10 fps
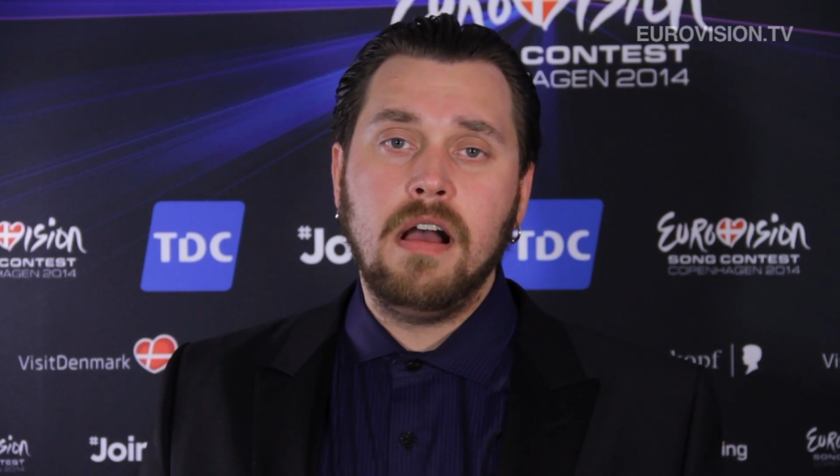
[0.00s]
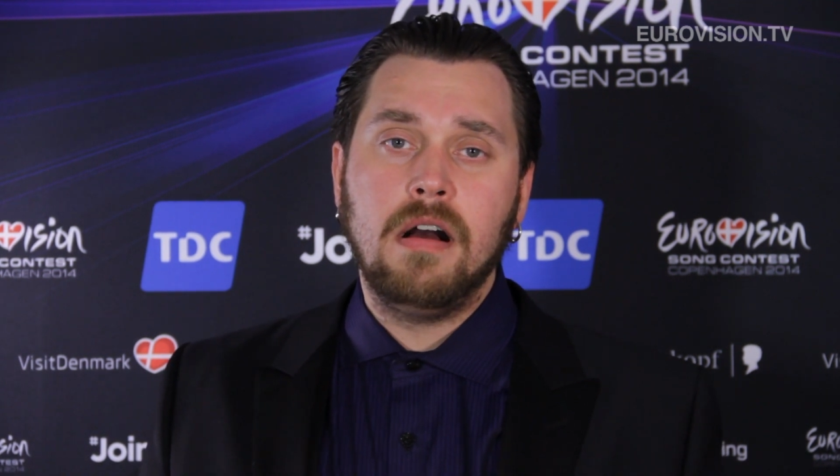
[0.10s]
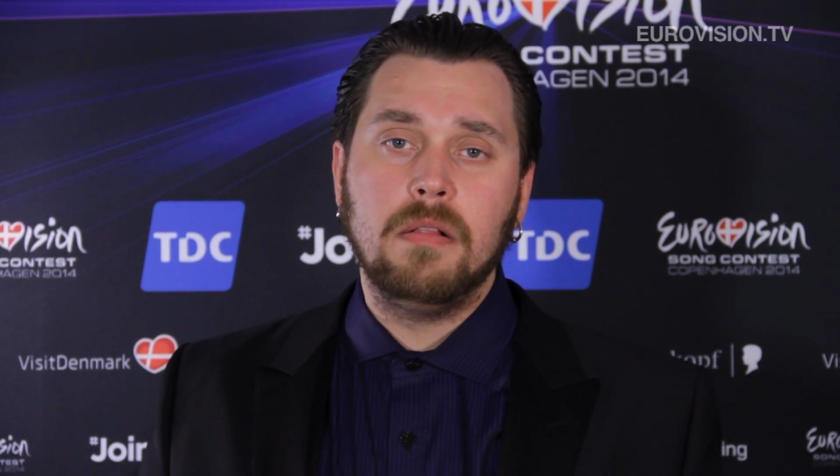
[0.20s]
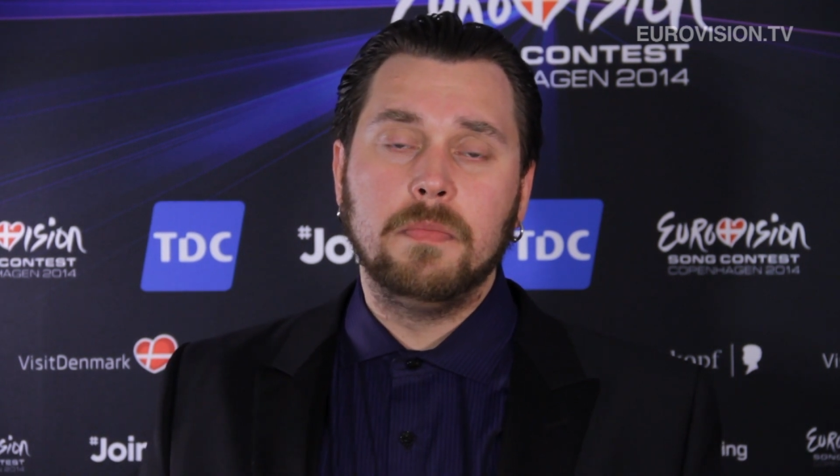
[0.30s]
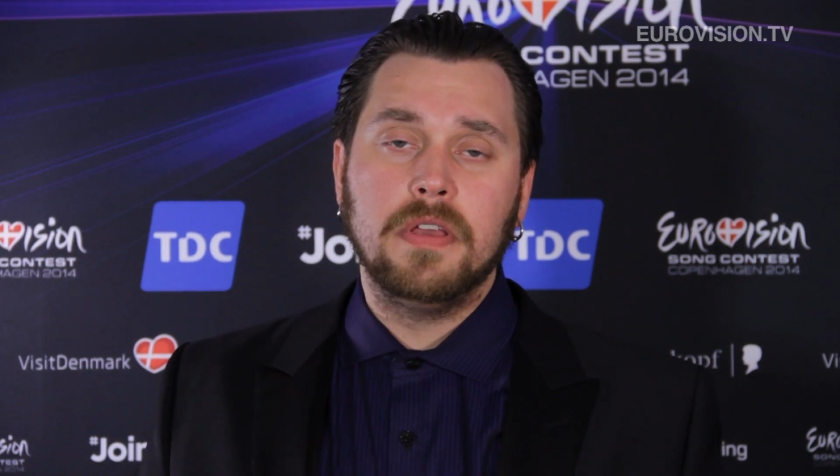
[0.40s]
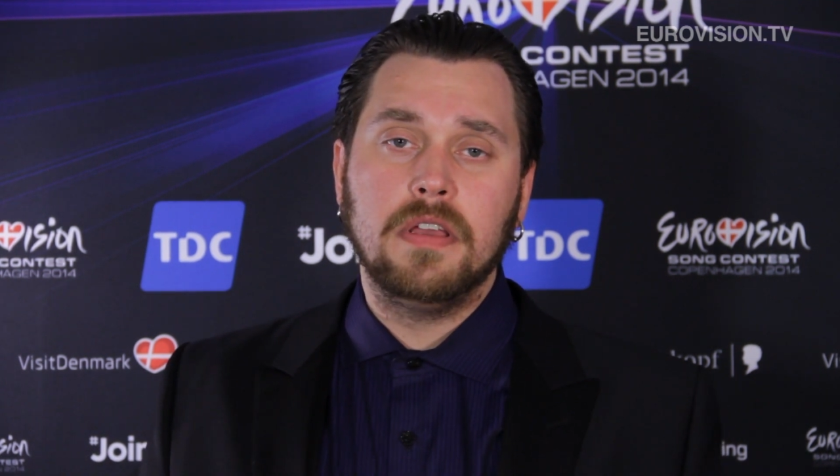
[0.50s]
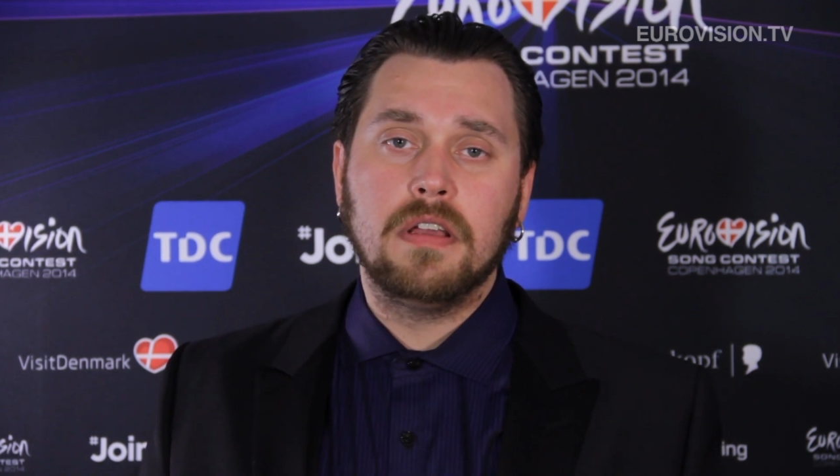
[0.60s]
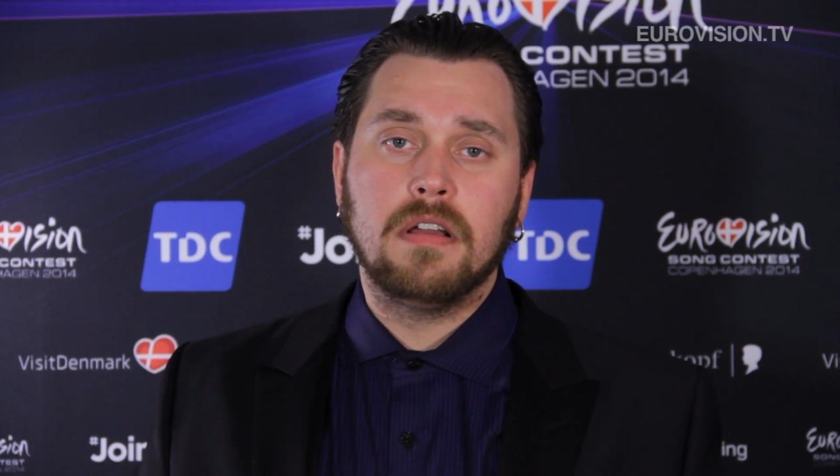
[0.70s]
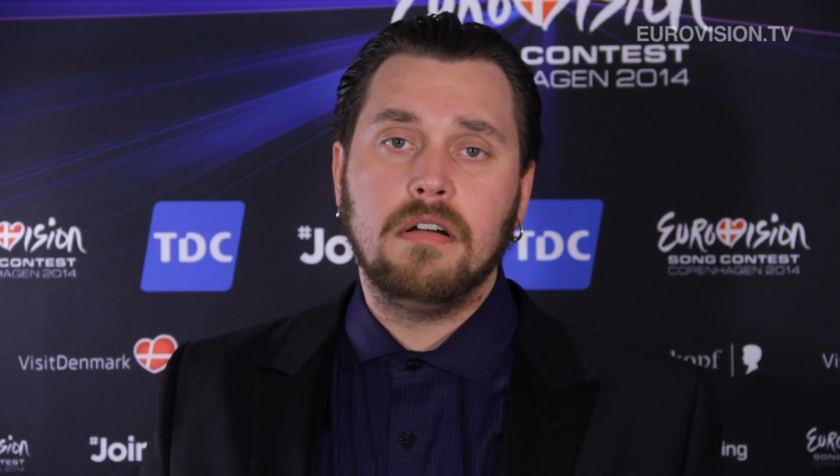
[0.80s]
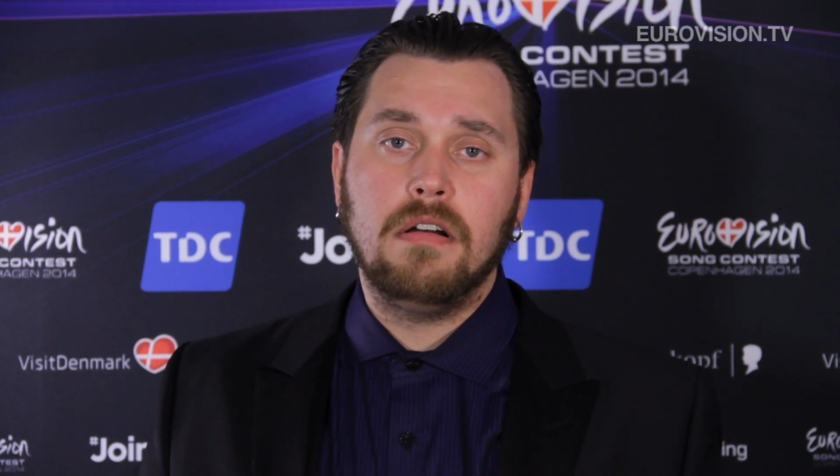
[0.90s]
I'll be
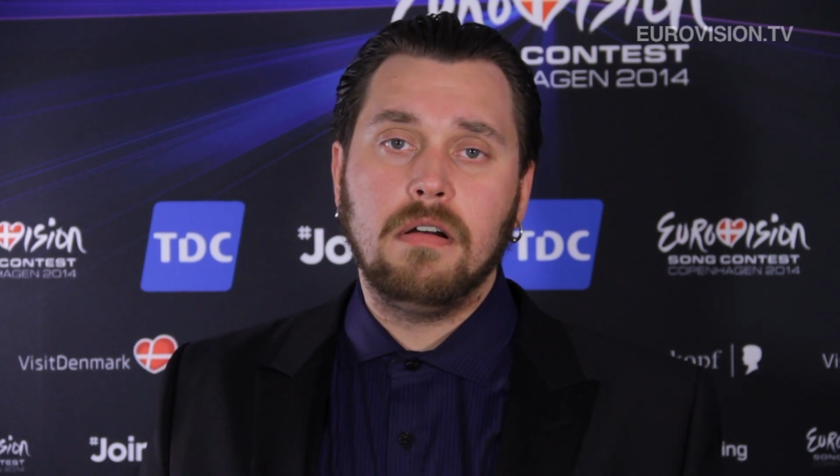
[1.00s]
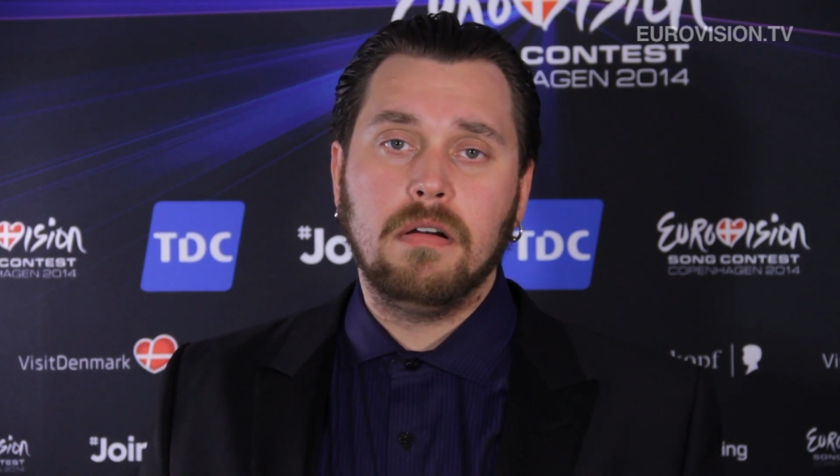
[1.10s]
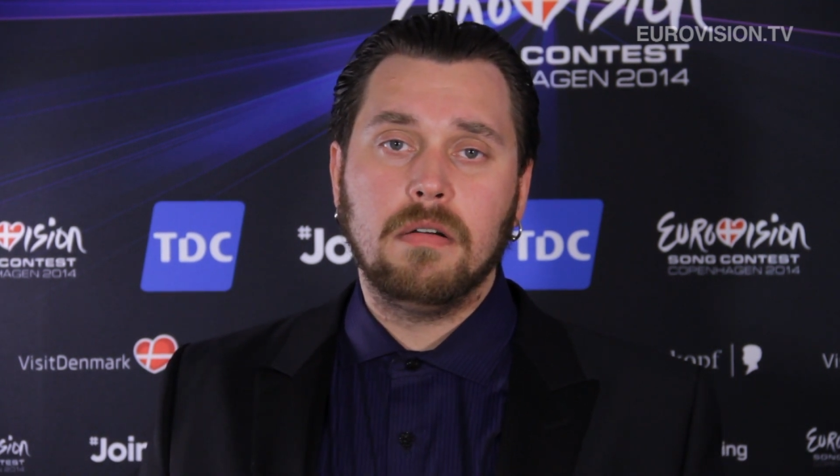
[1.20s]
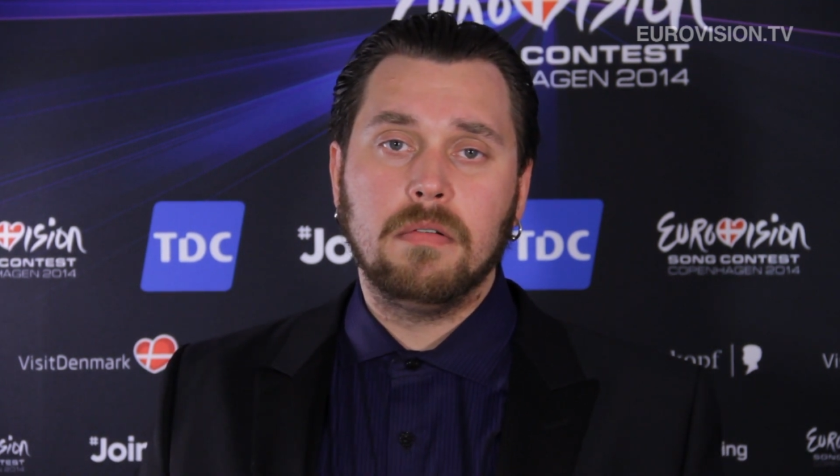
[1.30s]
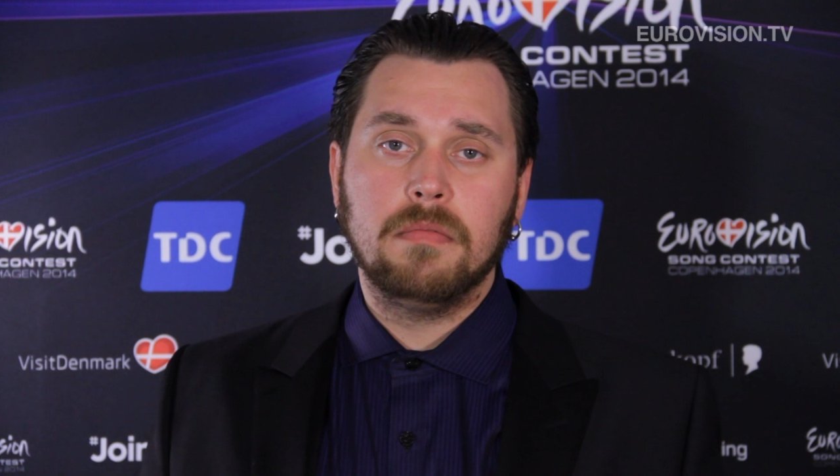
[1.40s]
calm.